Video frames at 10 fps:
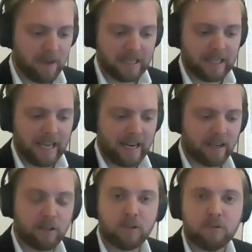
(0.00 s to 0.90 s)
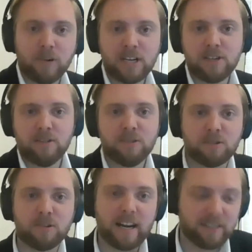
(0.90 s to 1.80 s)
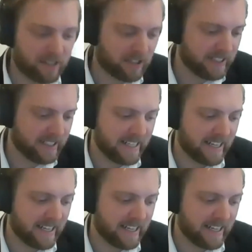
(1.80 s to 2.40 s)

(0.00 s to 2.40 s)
Mid-Atlantic Regional Director